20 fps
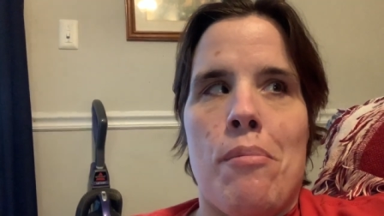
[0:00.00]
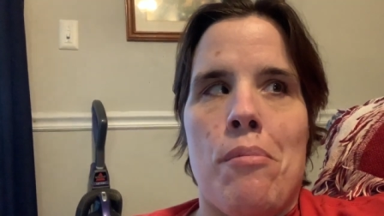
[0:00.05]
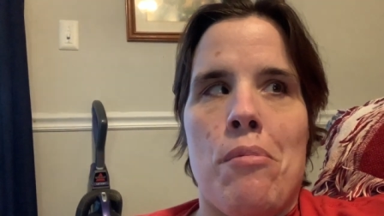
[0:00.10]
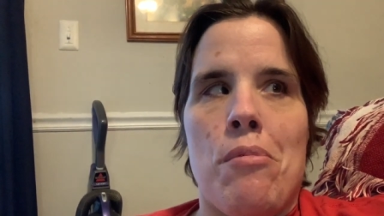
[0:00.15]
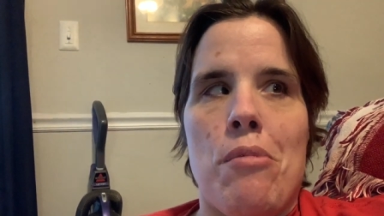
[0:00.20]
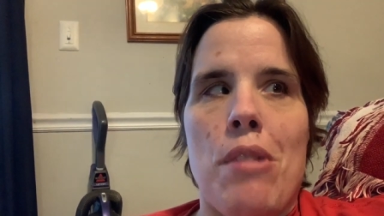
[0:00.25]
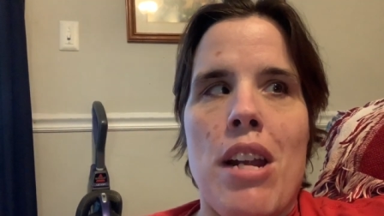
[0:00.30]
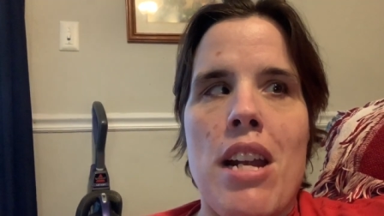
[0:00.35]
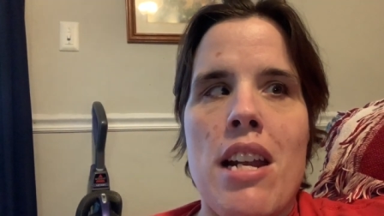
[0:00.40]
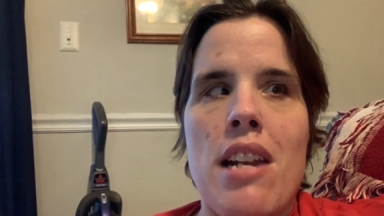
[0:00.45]

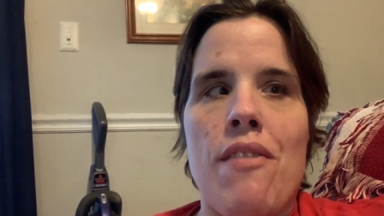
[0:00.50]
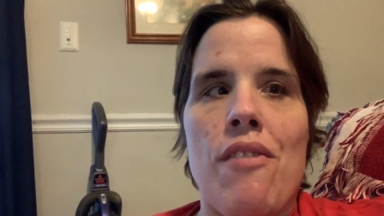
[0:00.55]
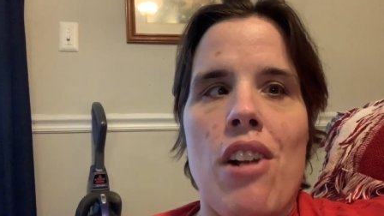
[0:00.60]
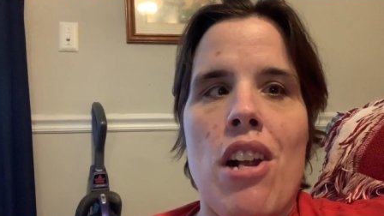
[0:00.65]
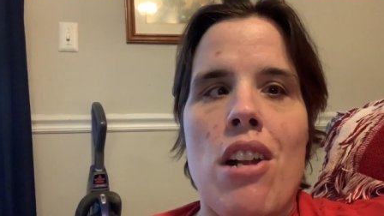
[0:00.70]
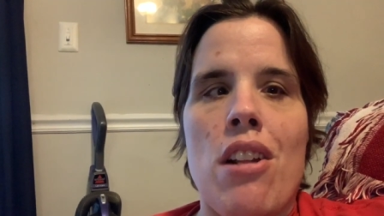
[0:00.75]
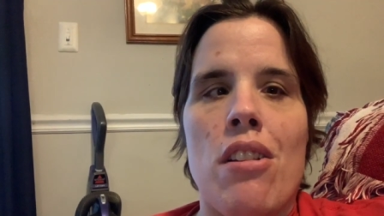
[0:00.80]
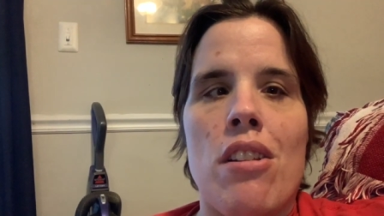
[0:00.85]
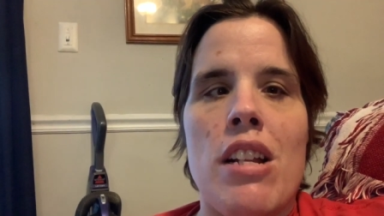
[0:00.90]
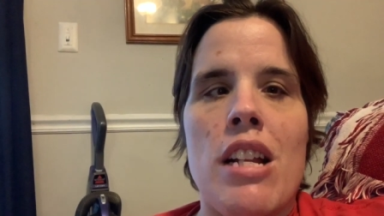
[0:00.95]
We kind of
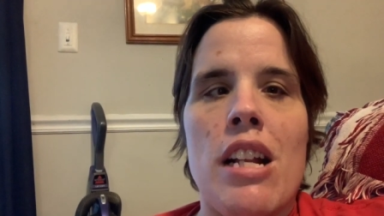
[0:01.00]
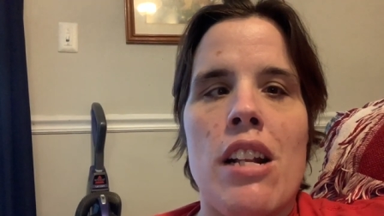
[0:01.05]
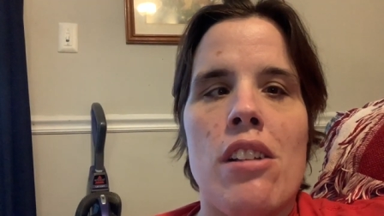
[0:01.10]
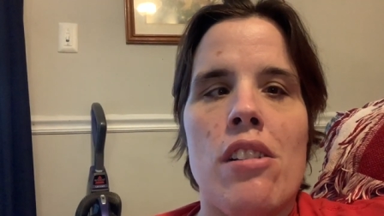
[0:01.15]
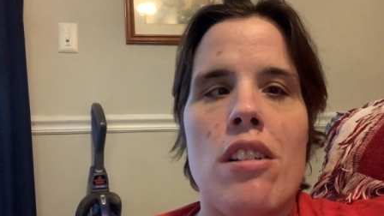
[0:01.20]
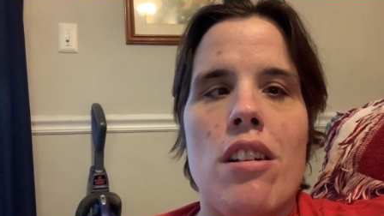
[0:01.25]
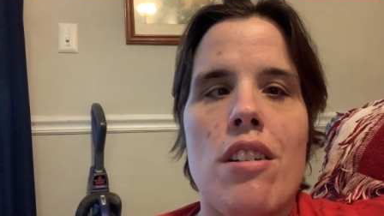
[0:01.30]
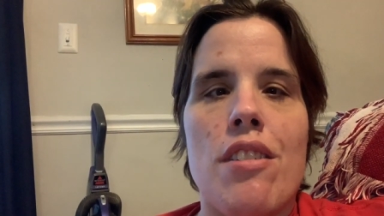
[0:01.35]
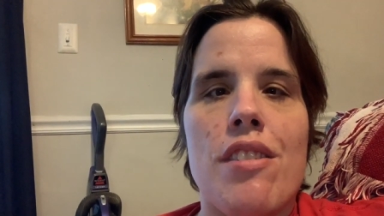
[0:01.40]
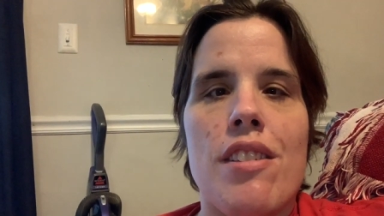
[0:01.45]
got a linen
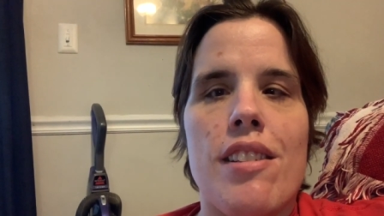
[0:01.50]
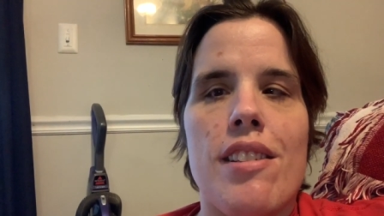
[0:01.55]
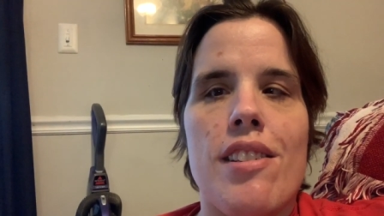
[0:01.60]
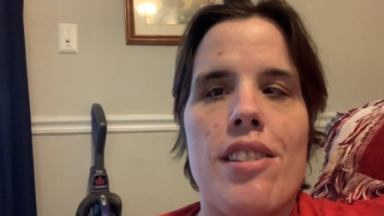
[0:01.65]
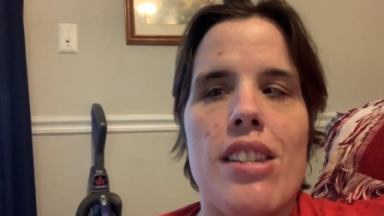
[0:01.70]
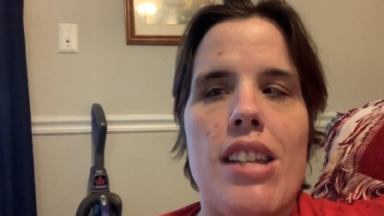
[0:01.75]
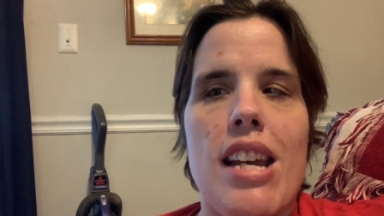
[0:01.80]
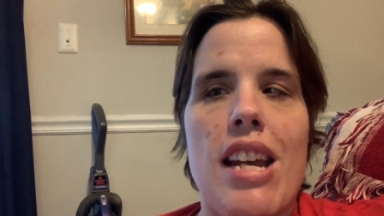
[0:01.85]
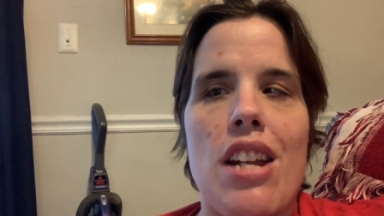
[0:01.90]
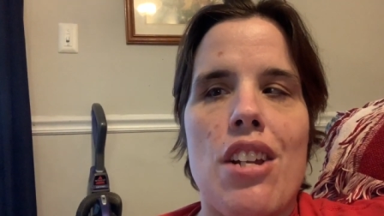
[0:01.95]
closet
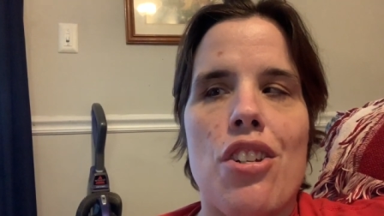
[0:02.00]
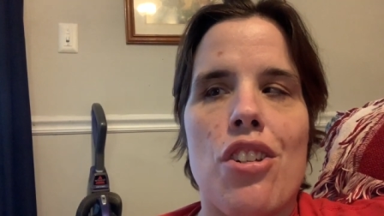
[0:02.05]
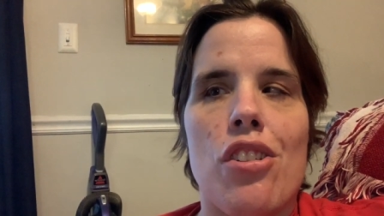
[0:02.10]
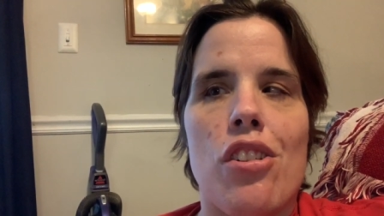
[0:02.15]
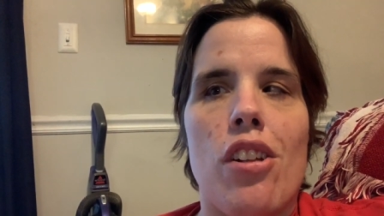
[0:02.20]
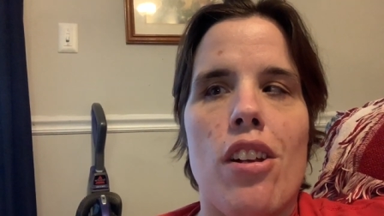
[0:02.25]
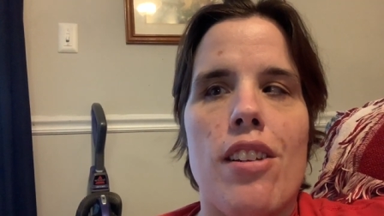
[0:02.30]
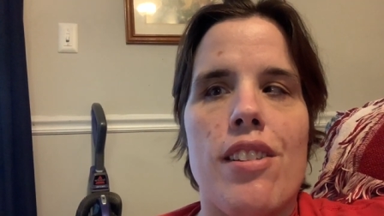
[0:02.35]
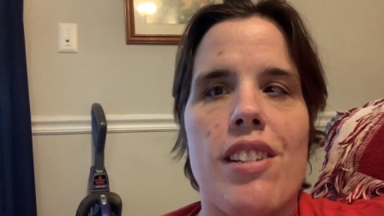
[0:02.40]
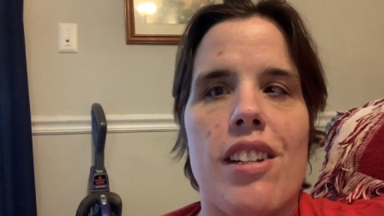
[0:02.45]
/
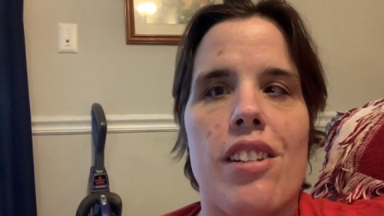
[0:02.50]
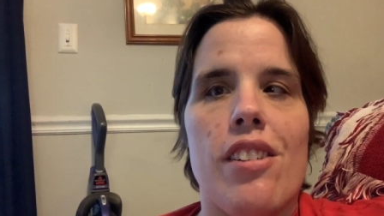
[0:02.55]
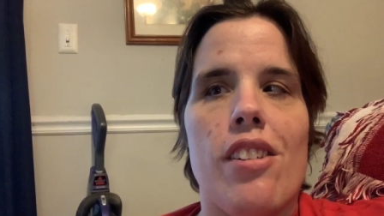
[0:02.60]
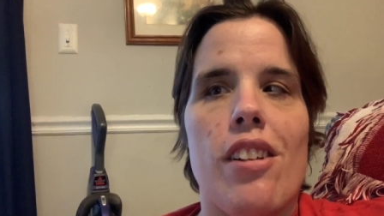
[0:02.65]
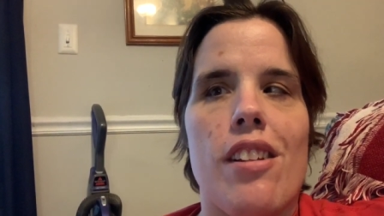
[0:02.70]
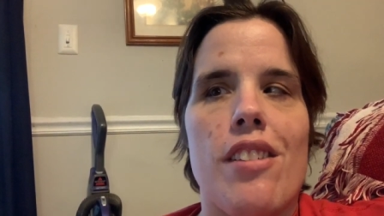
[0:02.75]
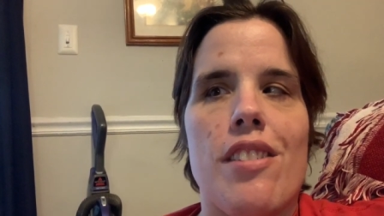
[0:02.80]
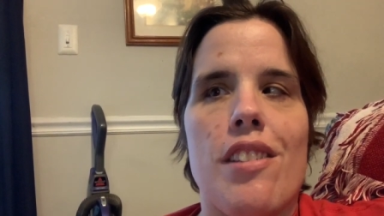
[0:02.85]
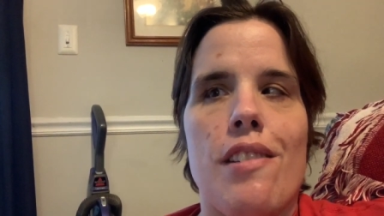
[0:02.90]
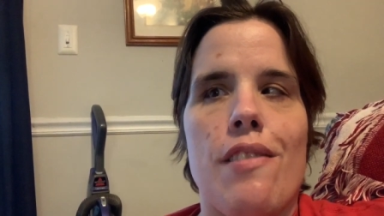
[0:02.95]

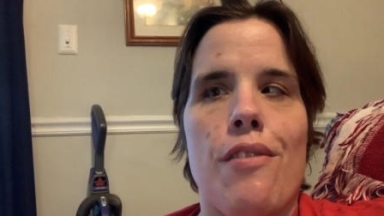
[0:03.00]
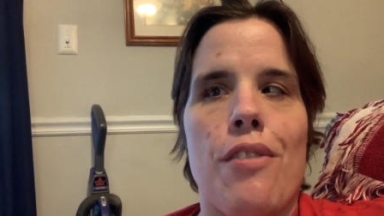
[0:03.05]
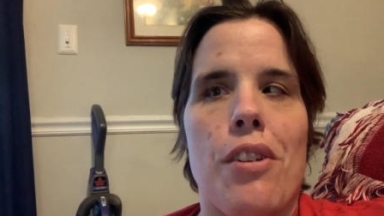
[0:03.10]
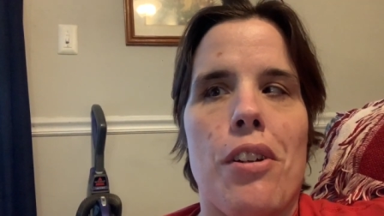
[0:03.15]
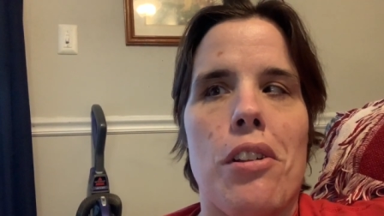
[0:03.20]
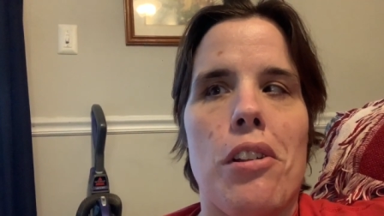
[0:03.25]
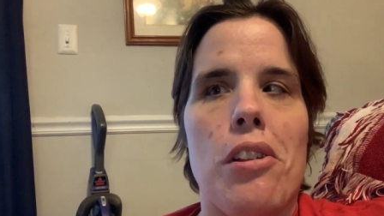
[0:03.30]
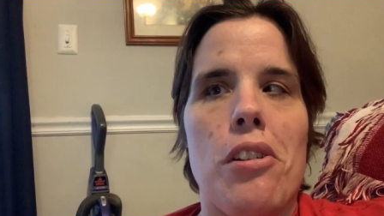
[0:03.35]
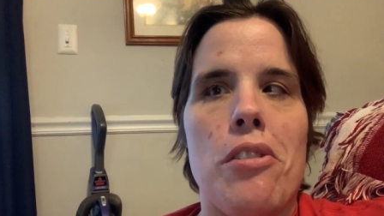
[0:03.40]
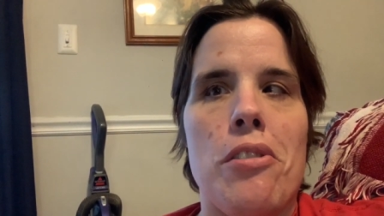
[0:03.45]
closet for
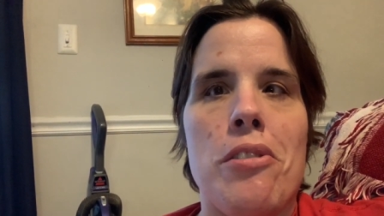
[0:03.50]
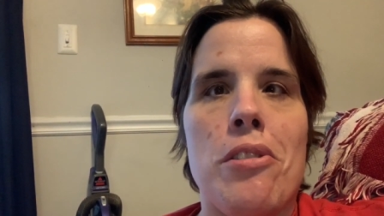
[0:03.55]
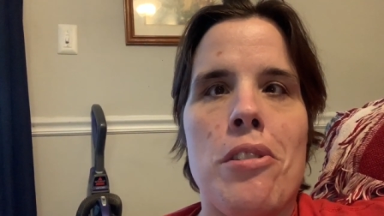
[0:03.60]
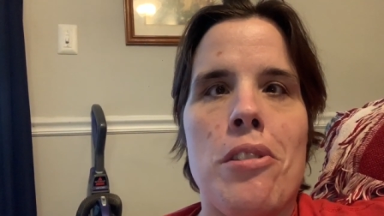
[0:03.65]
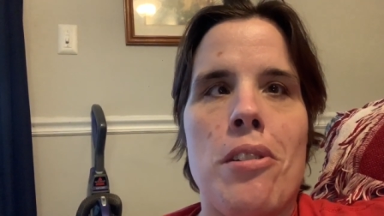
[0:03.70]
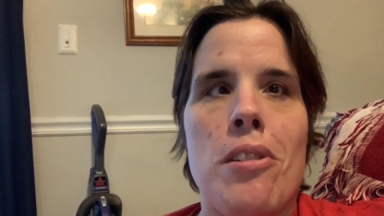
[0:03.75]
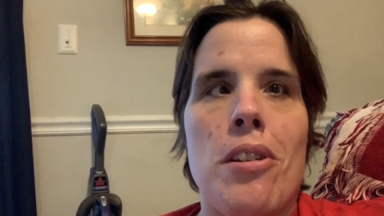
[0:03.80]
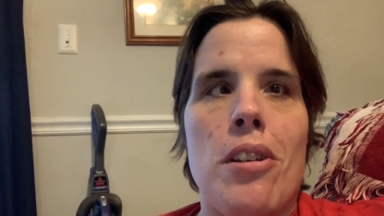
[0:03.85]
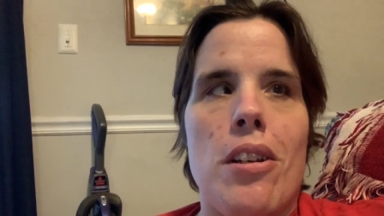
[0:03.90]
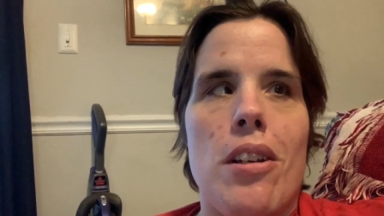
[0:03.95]
clothes.